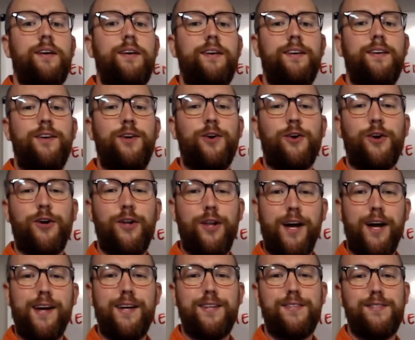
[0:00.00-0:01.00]
your
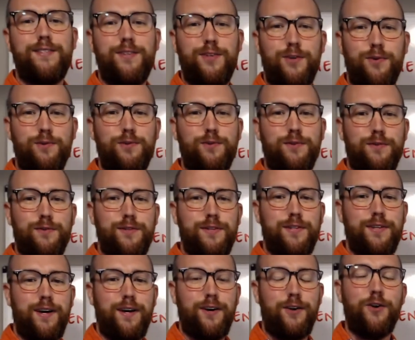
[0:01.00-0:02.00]
client's users,
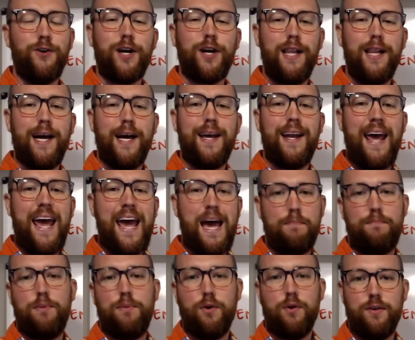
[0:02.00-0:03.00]
or your client
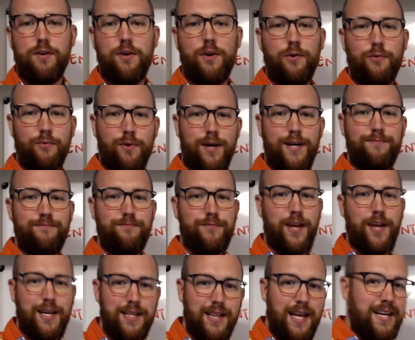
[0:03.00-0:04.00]
happier, right? The
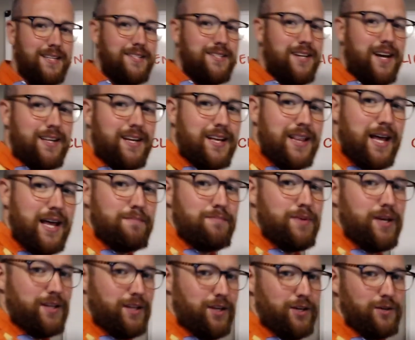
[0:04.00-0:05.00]
client side, the client
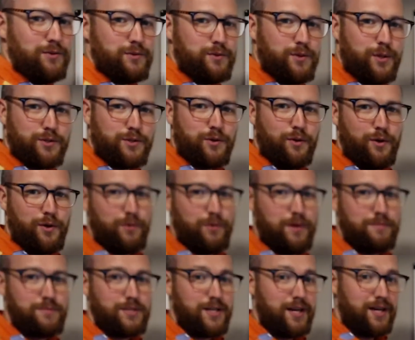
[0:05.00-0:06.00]
being the user that's going to your
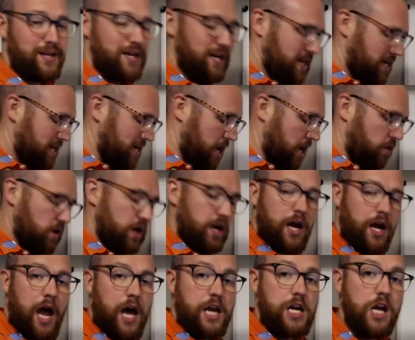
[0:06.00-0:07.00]
website. Now,
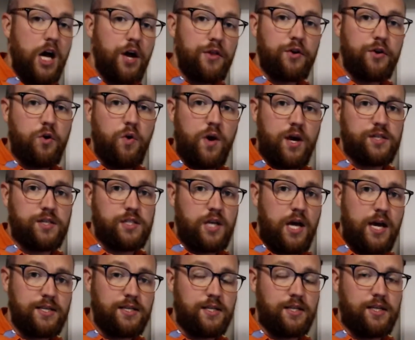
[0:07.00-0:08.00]
another quick
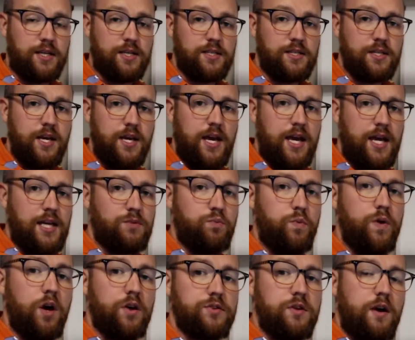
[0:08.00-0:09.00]
aside to this is
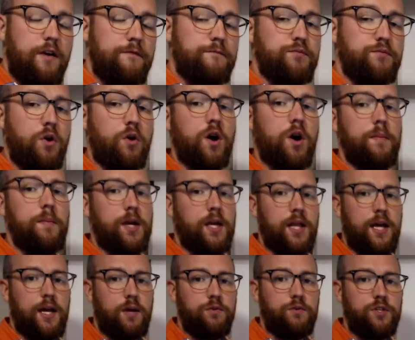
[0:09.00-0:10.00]
we also have programming
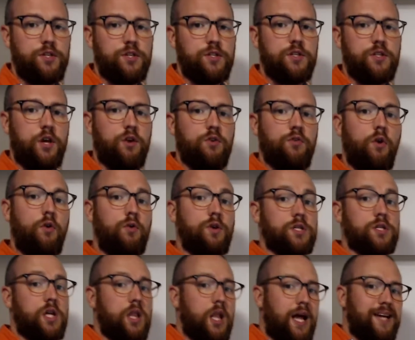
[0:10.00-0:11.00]
languages that are known as
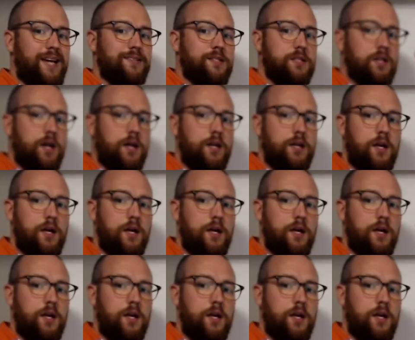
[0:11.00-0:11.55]
client side